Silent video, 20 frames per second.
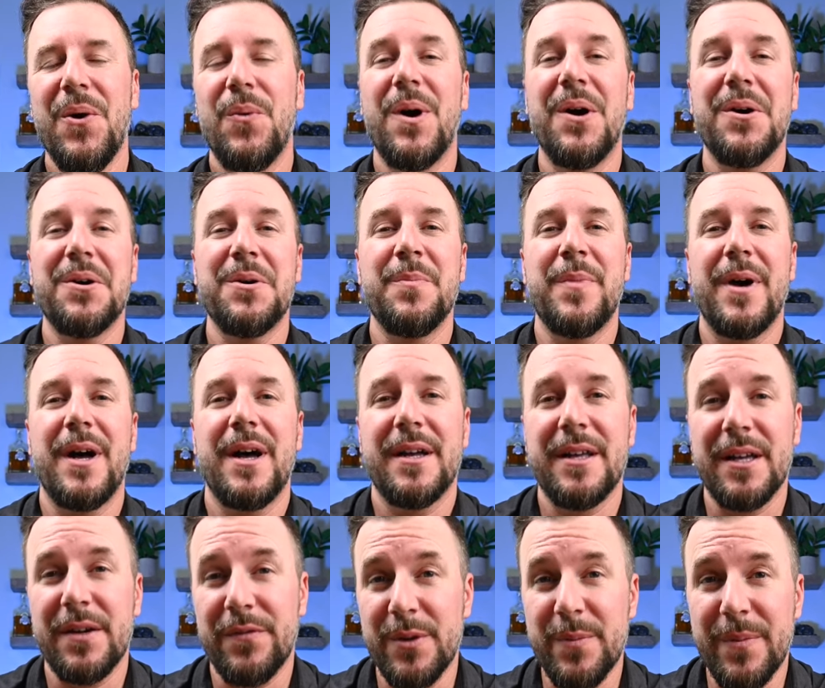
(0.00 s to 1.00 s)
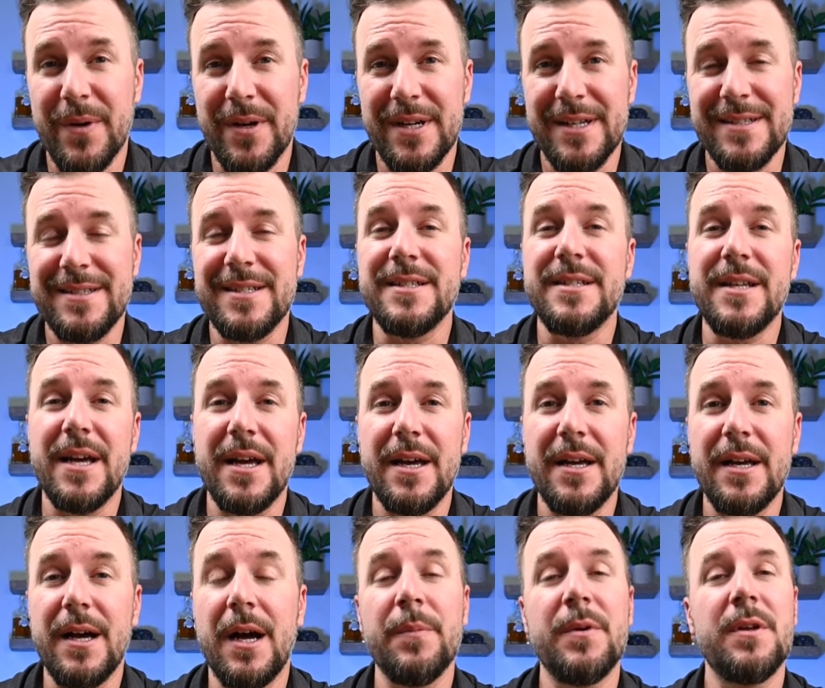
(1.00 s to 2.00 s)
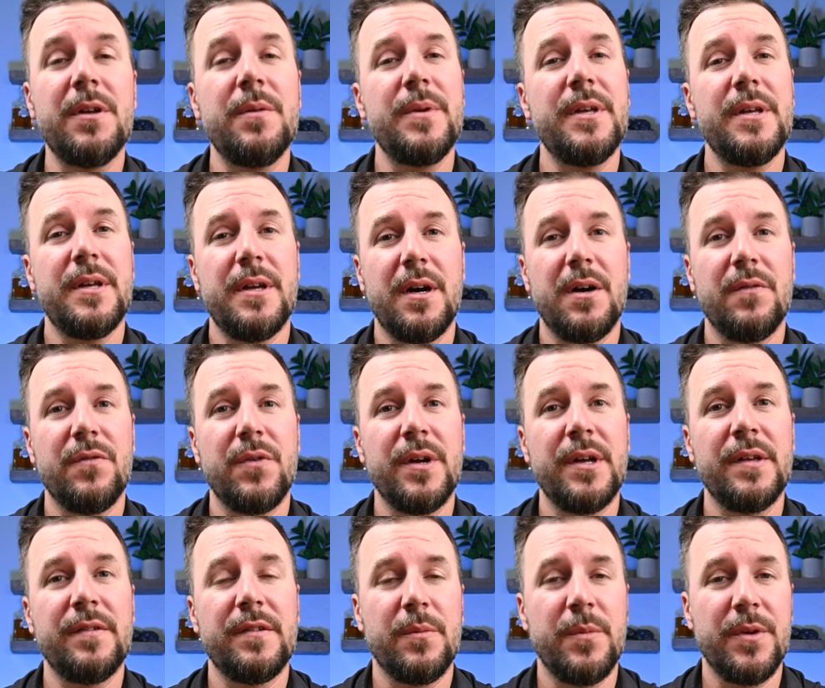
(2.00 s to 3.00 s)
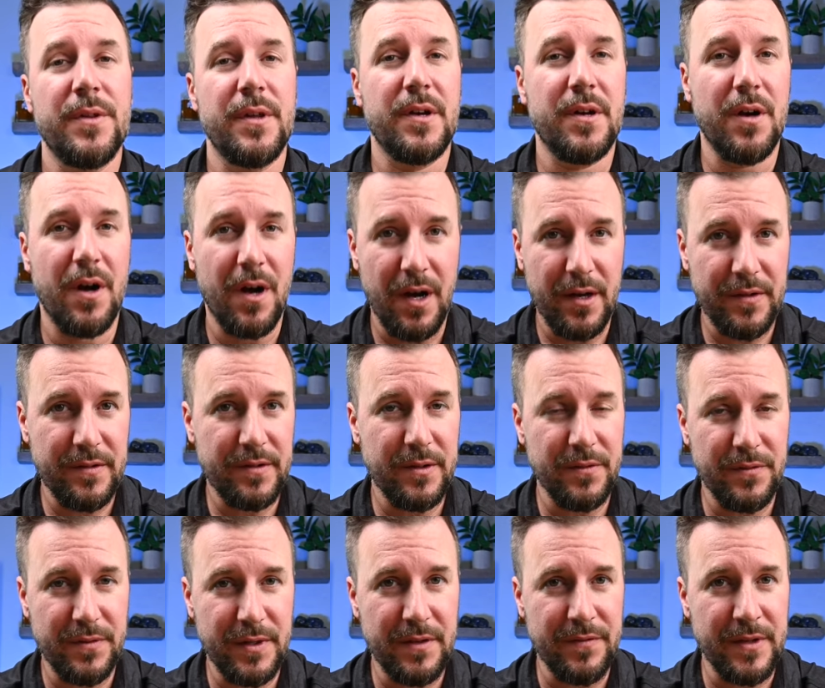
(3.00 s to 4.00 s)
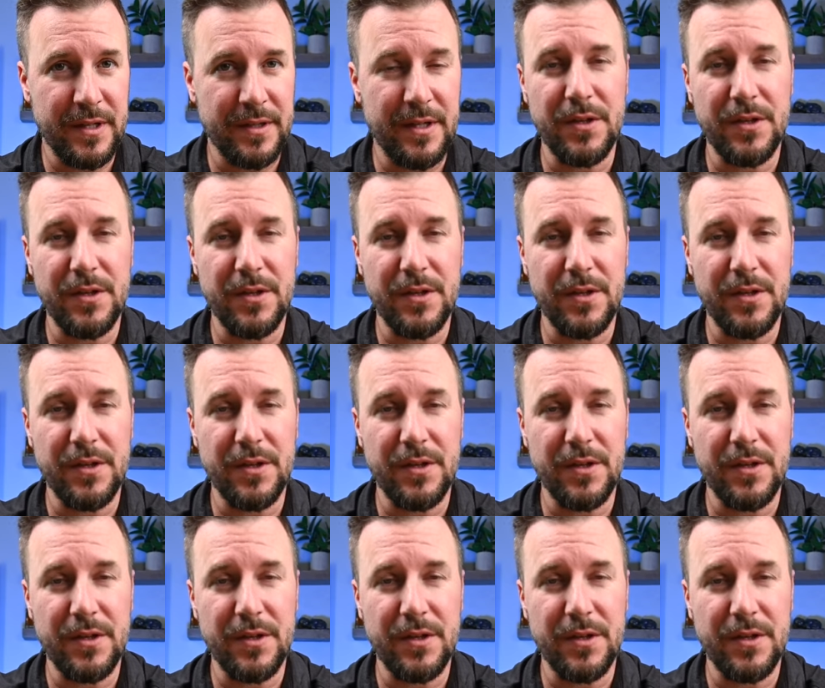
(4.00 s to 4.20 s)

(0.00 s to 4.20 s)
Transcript: Welcome back, everybody. Today I'm going to be covering some of the cost of living